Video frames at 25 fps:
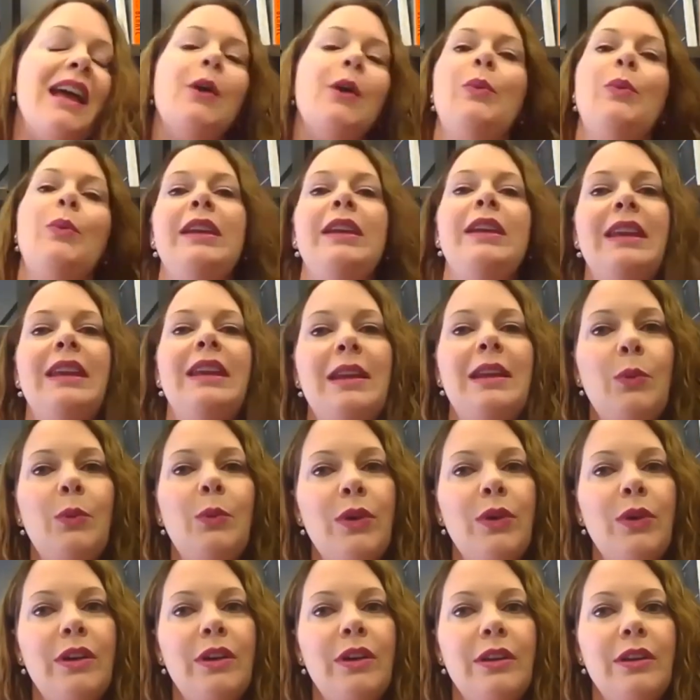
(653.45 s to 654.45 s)
we
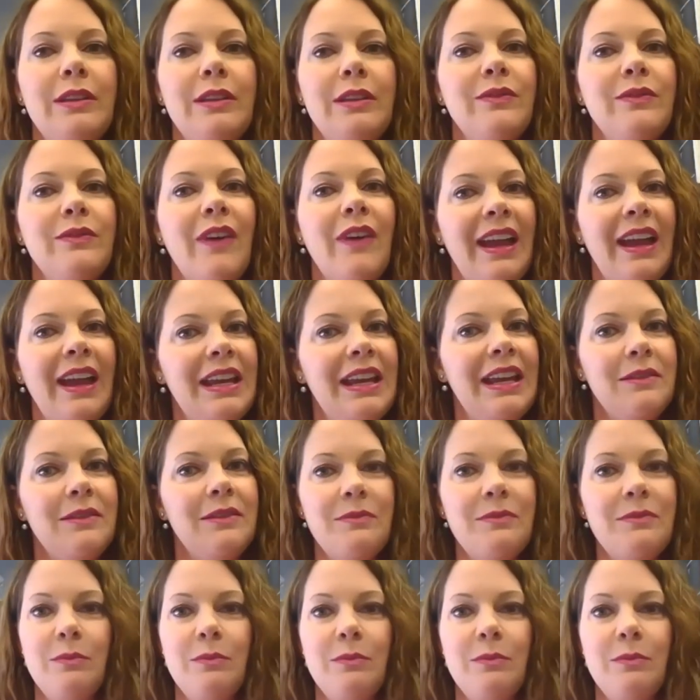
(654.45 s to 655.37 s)
will invite